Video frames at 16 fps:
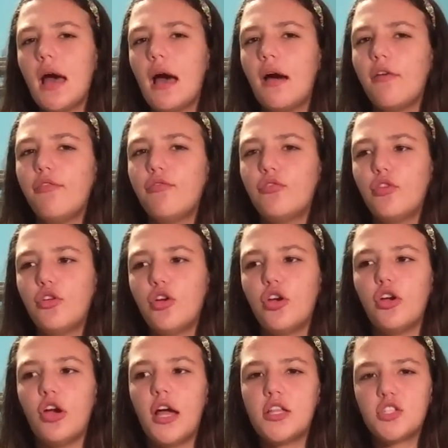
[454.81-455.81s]

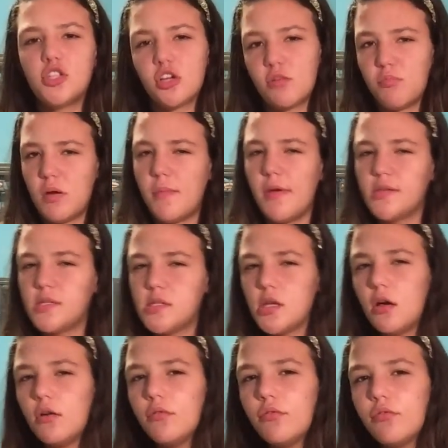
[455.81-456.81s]
after I took my braces
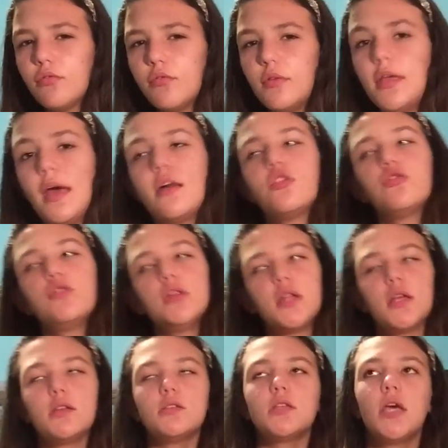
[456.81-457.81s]
off. Yeah, 3
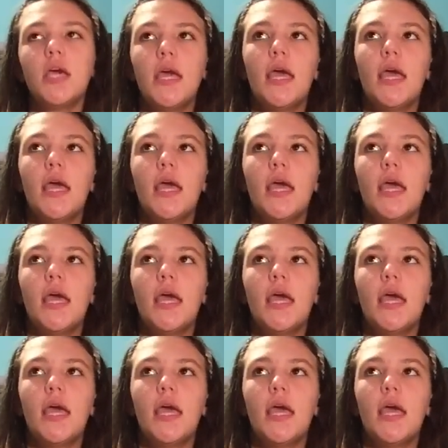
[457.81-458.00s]
days.